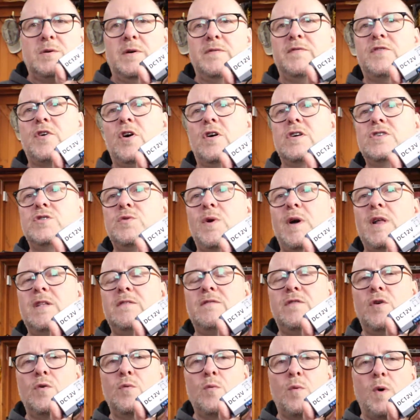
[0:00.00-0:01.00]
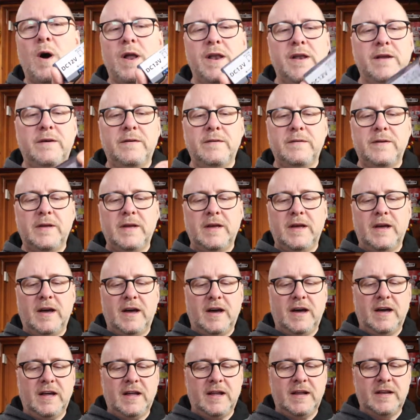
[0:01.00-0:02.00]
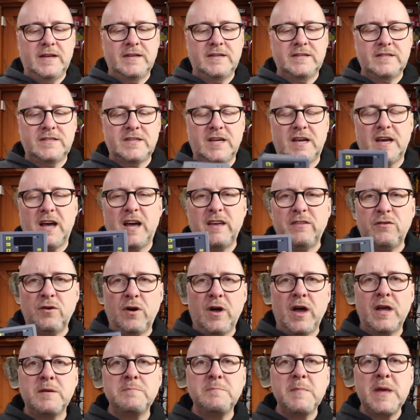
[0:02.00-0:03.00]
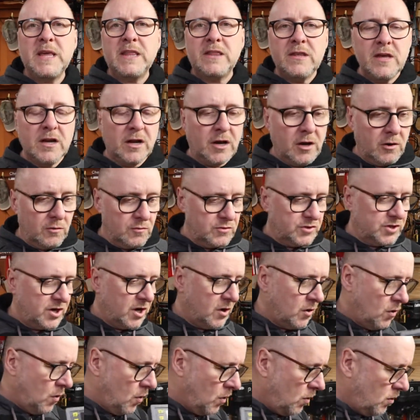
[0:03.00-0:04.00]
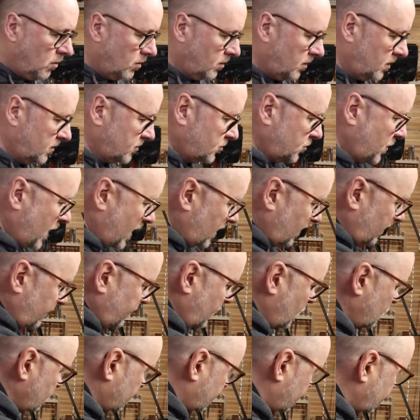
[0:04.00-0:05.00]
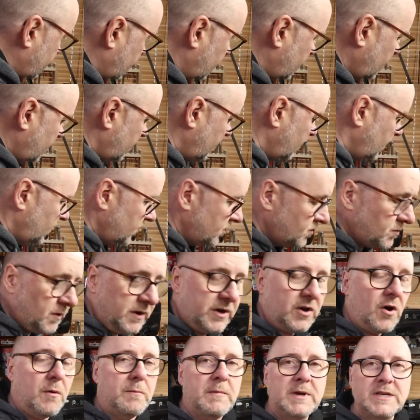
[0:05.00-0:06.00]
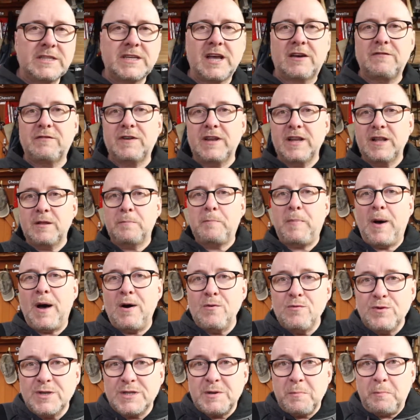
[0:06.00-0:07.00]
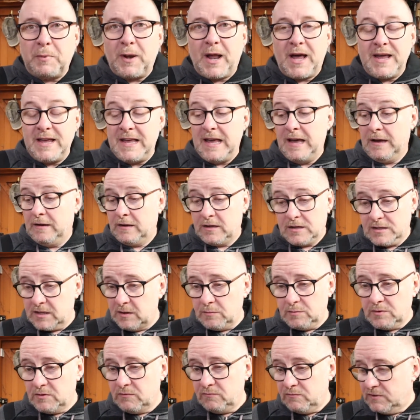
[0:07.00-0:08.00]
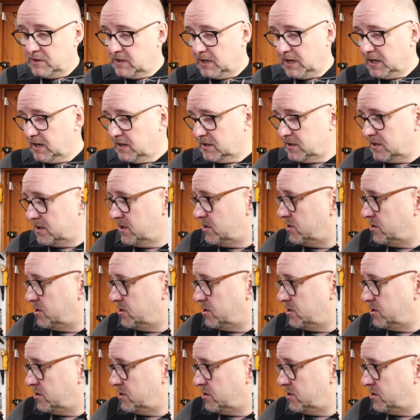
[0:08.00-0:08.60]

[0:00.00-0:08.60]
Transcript: I've got a 12 volt one and I thought I'd make the enclosure all 12 volts. So I got myself a little power supply because it was ridiculously